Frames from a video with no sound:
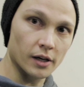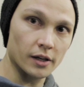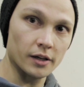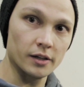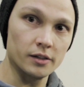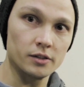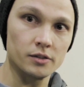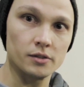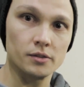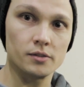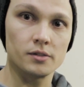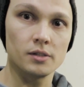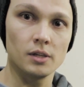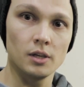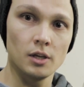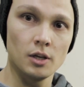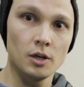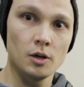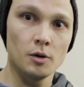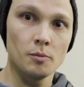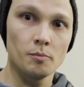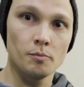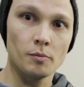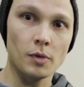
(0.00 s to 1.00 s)
and then just
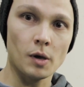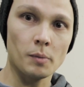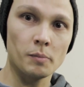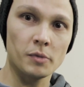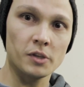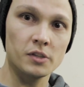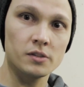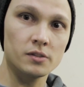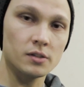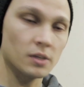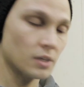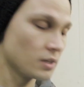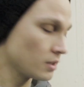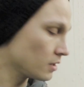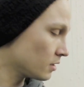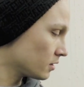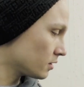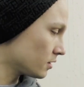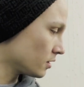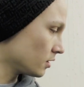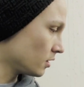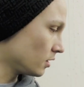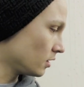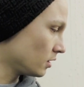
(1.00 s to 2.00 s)
pump it
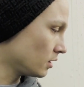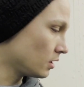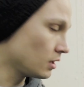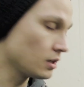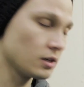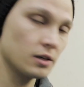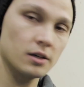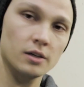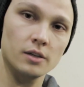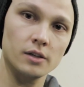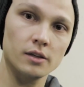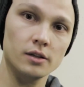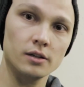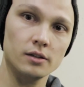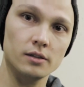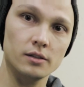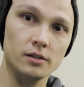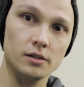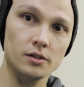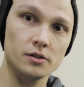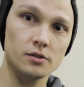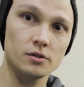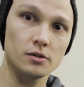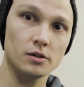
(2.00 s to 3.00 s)
till
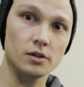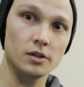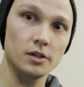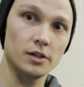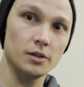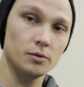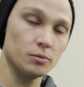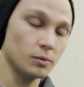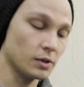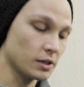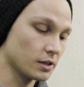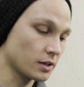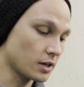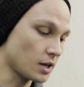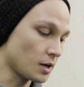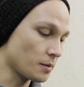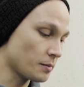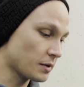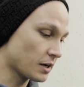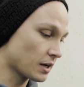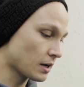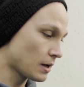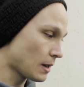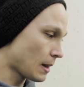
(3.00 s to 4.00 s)
there's the clean one
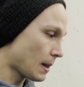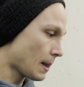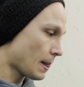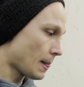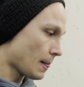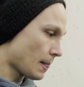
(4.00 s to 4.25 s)
coming.